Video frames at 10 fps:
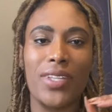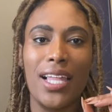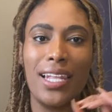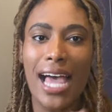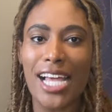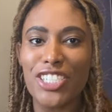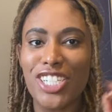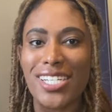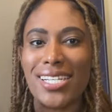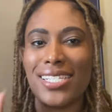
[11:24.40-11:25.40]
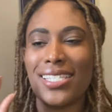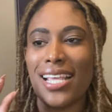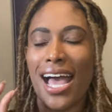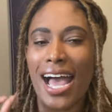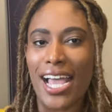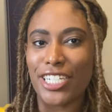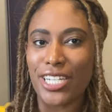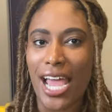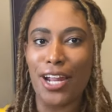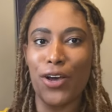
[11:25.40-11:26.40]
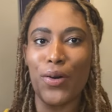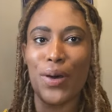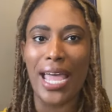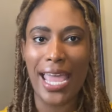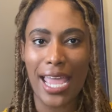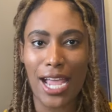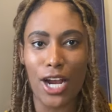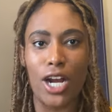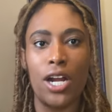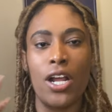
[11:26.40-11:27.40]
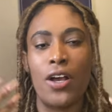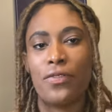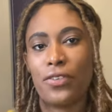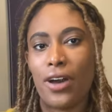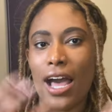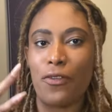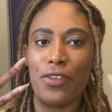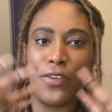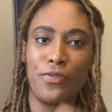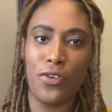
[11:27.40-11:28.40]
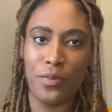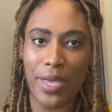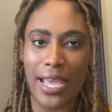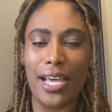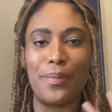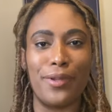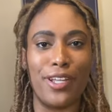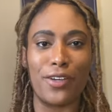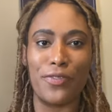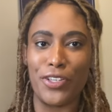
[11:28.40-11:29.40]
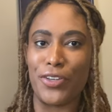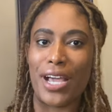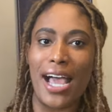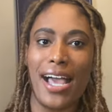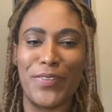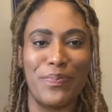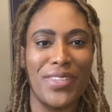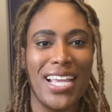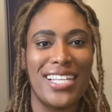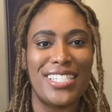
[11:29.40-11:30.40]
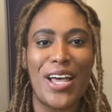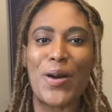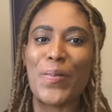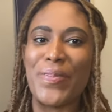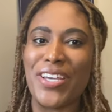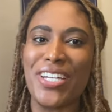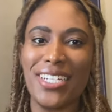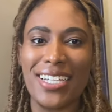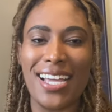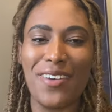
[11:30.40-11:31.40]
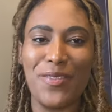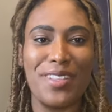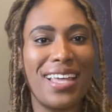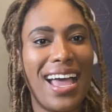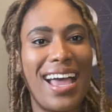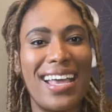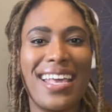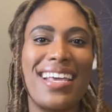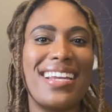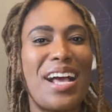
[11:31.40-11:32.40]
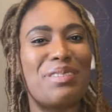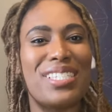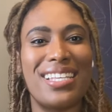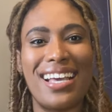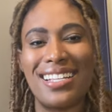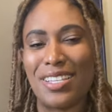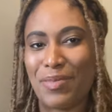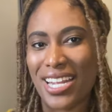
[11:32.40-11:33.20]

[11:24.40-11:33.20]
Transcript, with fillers: lashes, eyeshadow, hair, full outfit, full makeup look for you guys. So be on the lookout for that. And I will see you guys in my